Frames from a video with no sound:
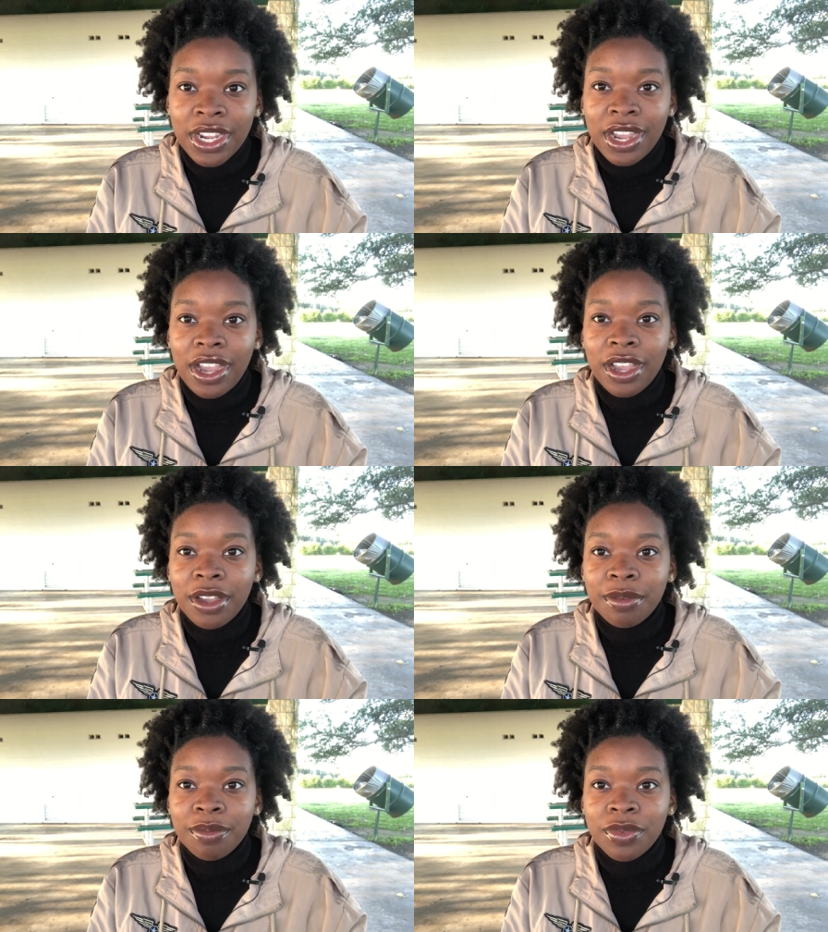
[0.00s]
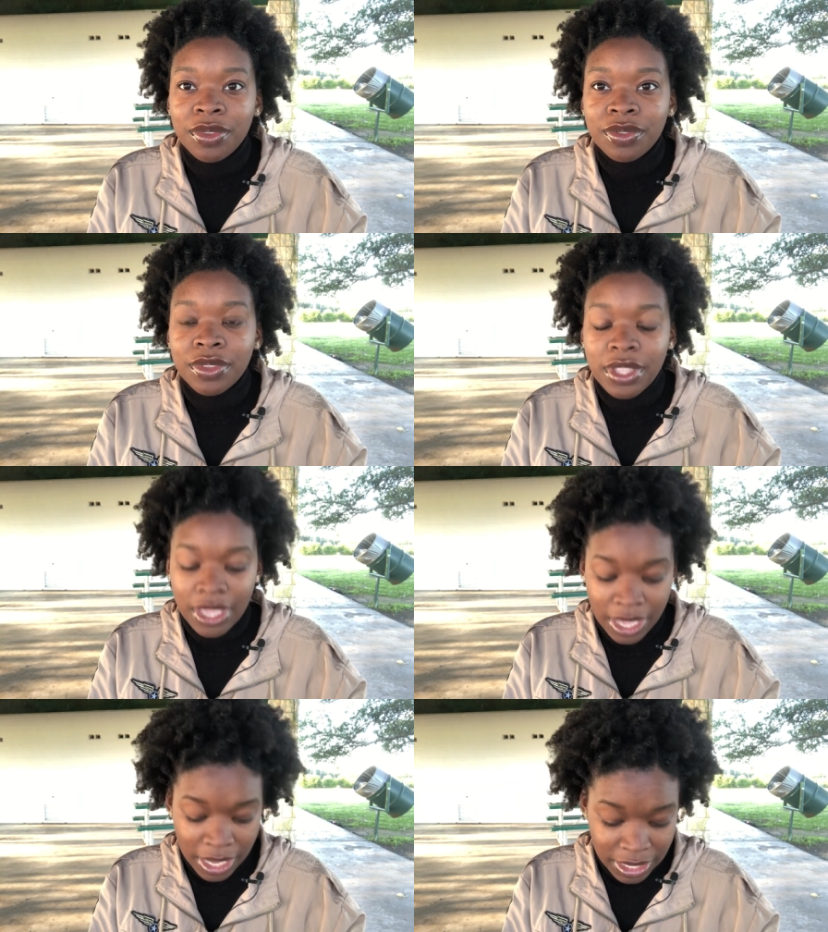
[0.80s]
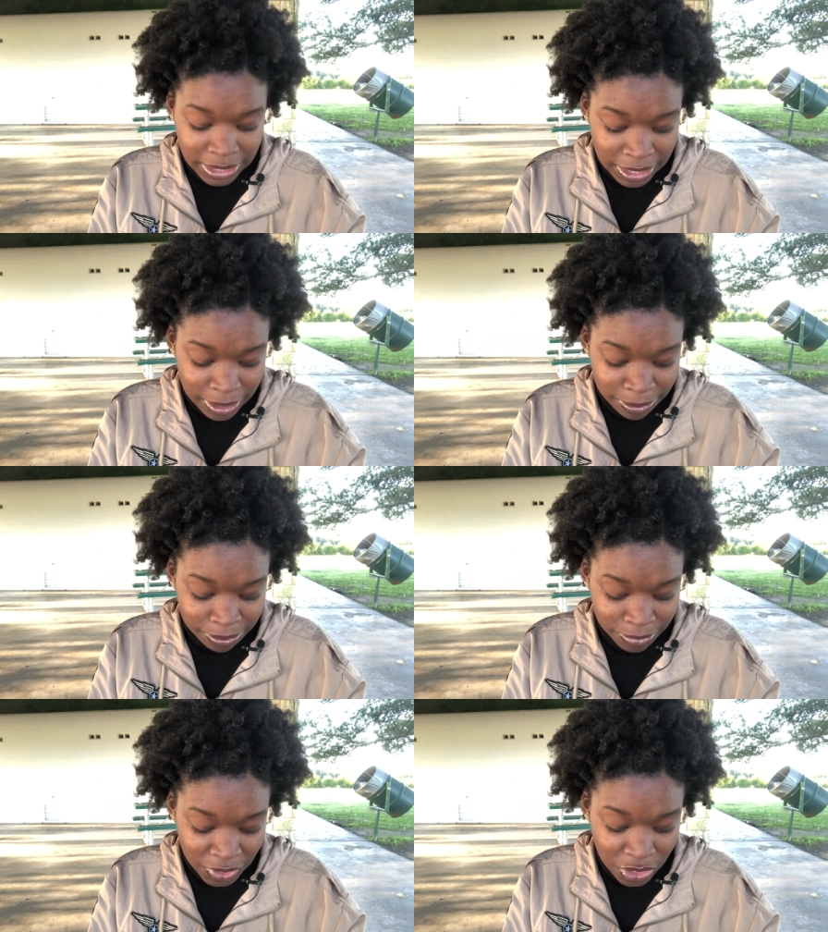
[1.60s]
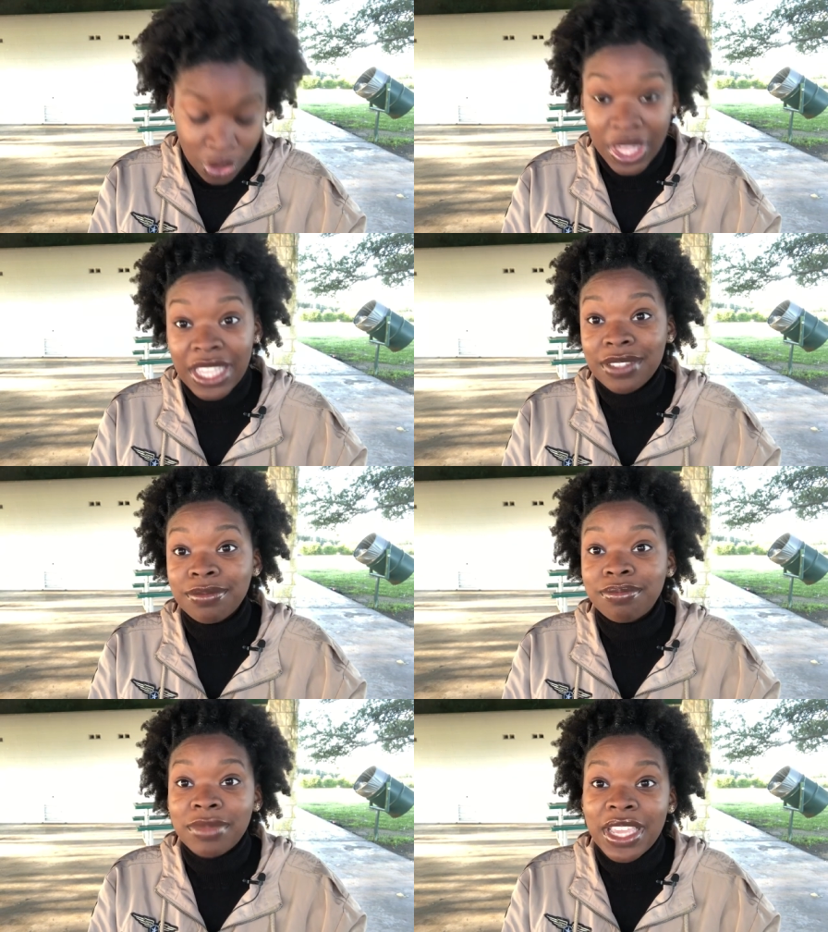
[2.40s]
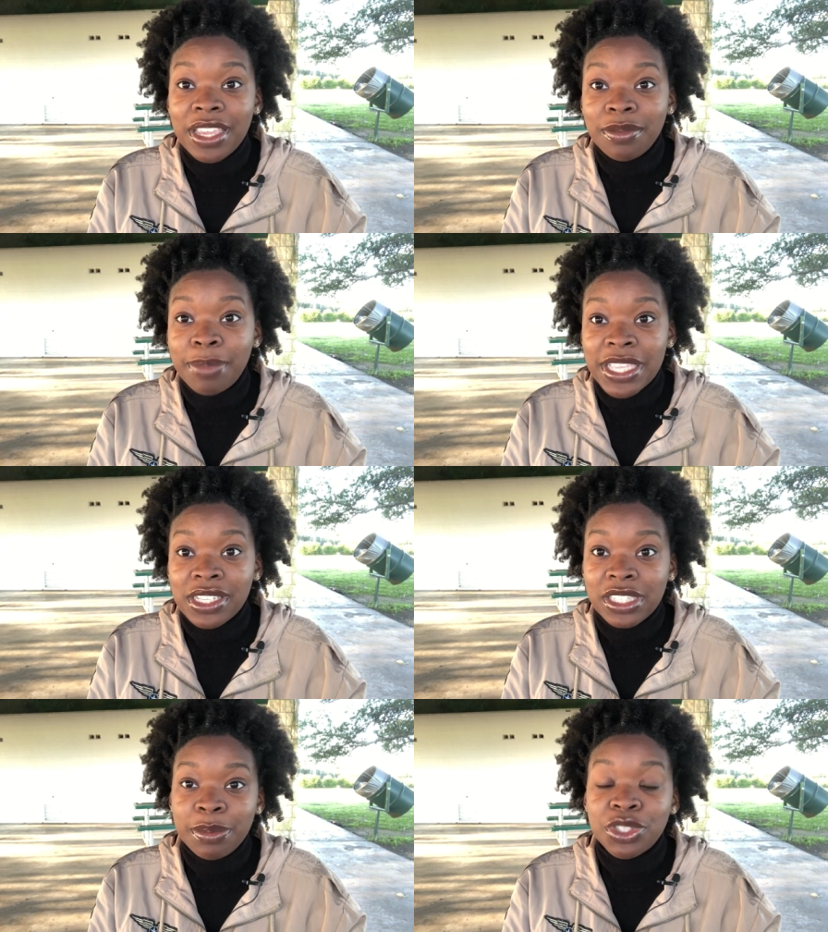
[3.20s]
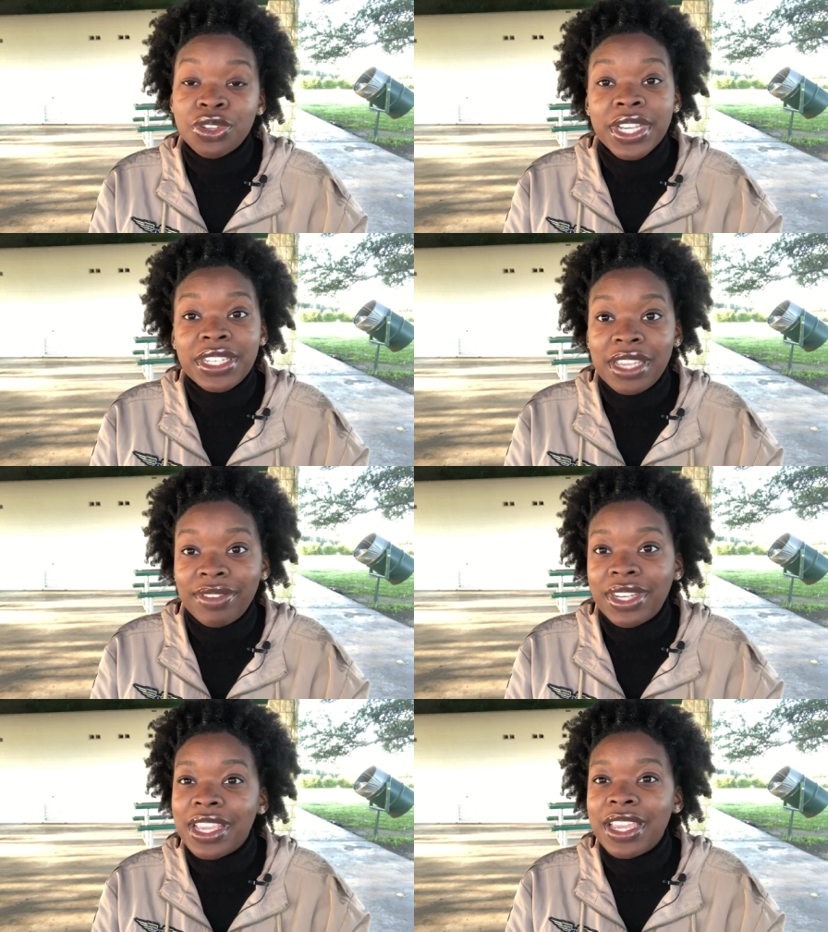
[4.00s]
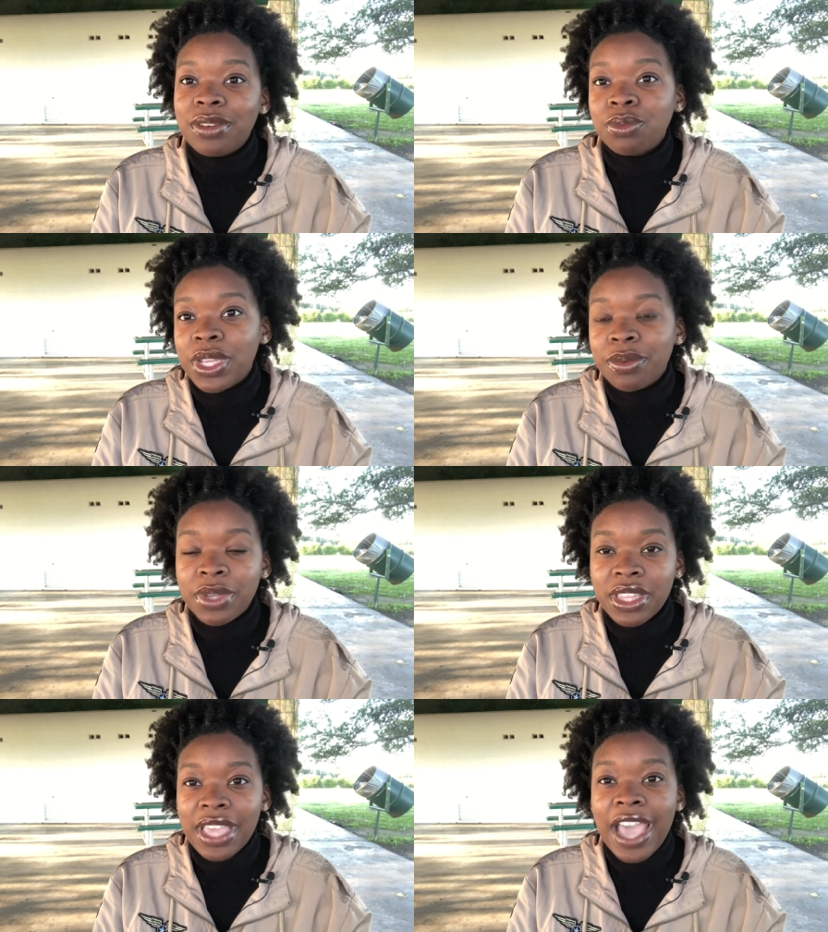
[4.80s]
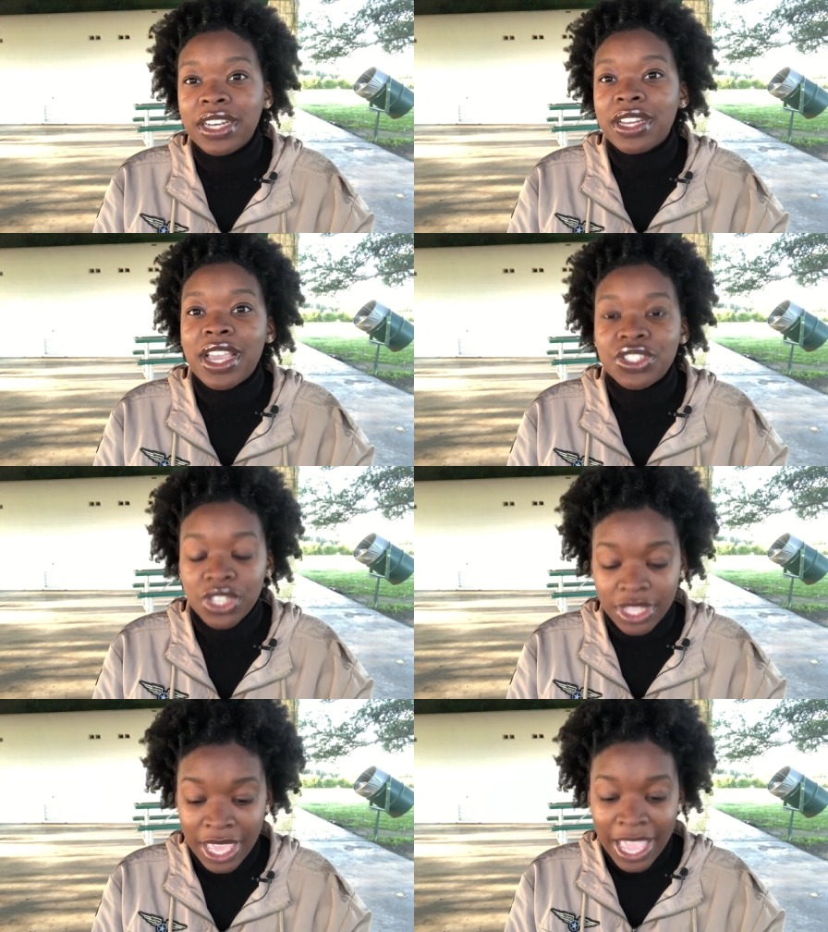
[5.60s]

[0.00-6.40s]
Um, and, um, you know, they they basically betrayed David and went with Adonijah.